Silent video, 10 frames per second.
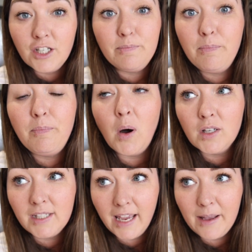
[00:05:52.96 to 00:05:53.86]
she's
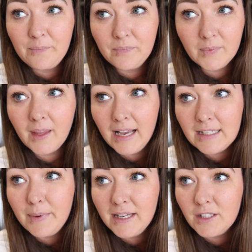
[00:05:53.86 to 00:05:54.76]
bossing it.
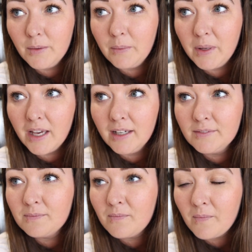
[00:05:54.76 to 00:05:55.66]
Esme's doing it with
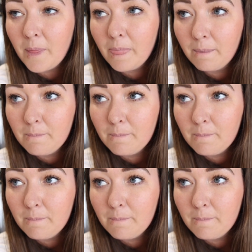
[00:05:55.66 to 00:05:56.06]
her.